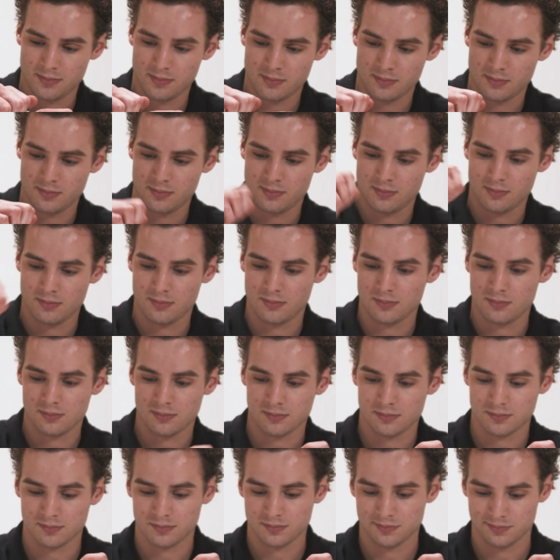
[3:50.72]

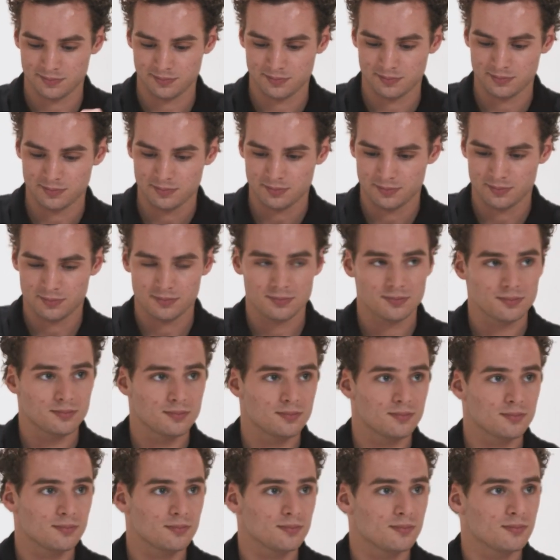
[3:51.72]

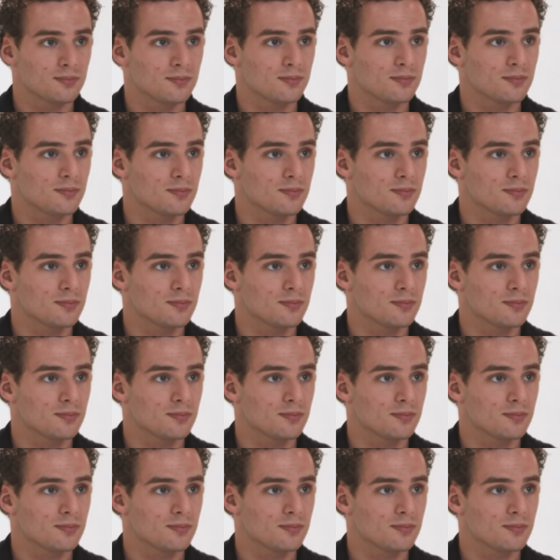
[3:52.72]
(silence)